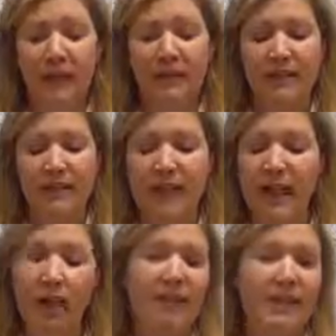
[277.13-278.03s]
So
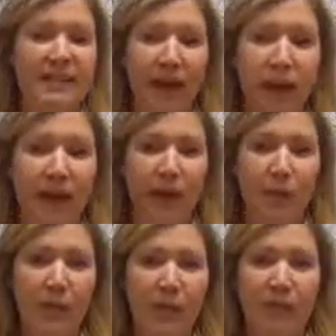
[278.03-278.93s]
say you're in physical
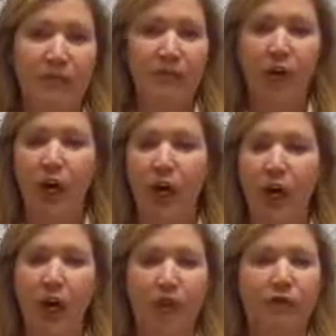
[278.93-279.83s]
therapy for
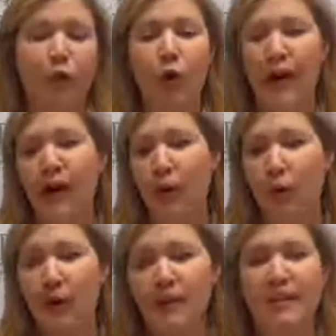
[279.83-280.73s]
4 to 8
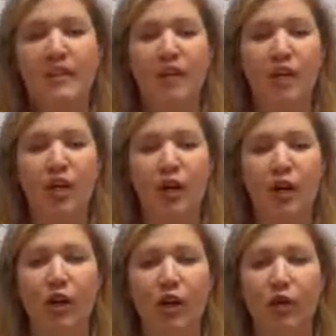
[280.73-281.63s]
weeks,
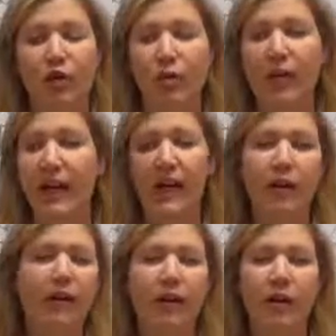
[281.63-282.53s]
your
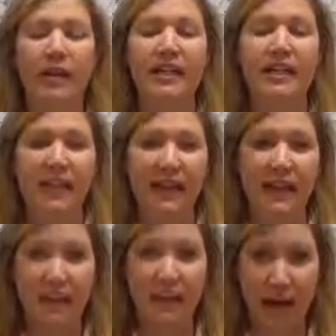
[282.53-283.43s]
orthopedic or condition
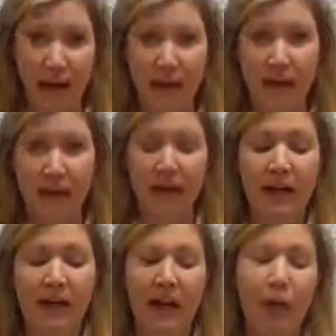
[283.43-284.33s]
gets better,
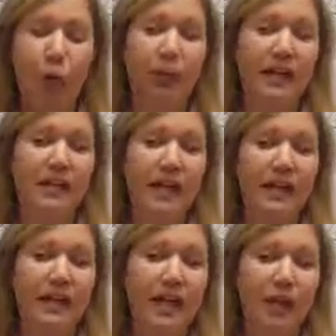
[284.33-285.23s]
and you want to
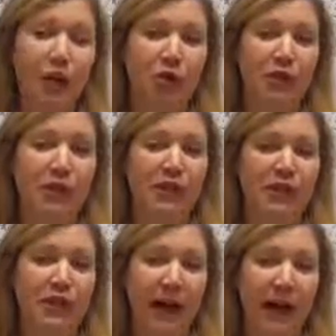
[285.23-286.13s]
continue to
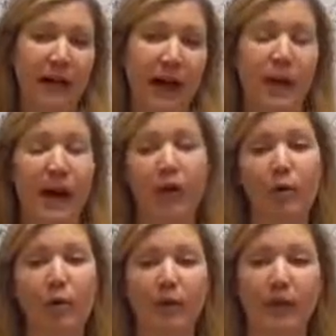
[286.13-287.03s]
participate in our
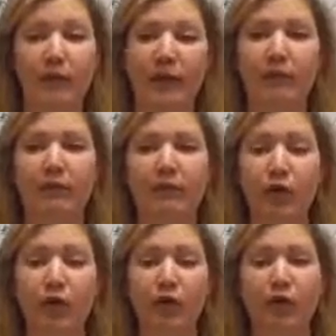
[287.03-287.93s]
POWR program to
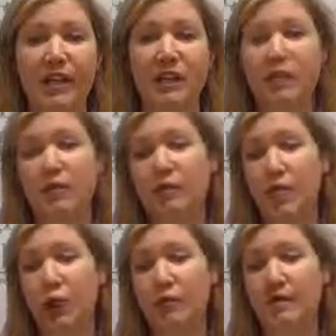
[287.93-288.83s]
further reach those
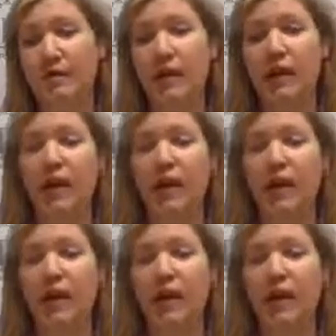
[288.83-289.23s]
goals,